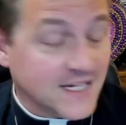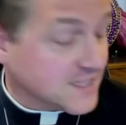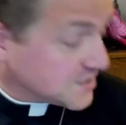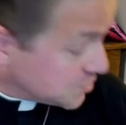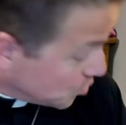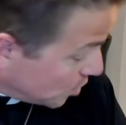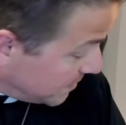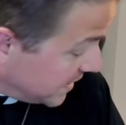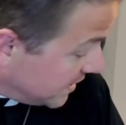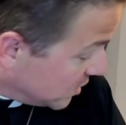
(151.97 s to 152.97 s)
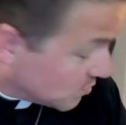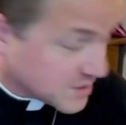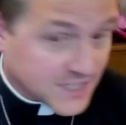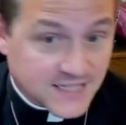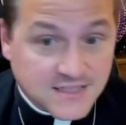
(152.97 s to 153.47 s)
It is storming here,
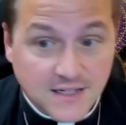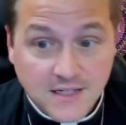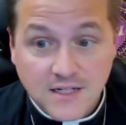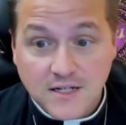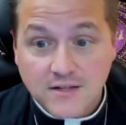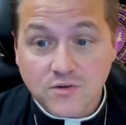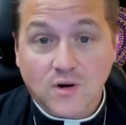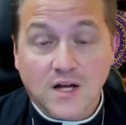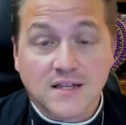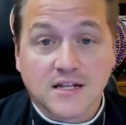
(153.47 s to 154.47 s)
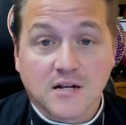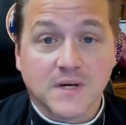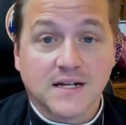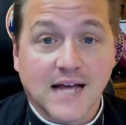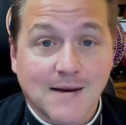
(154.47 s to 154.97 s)
which has Thor a little
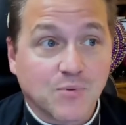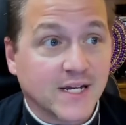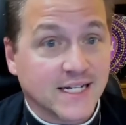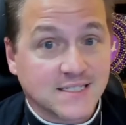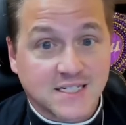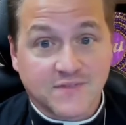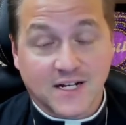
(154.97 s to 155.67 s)
bit apprehensive,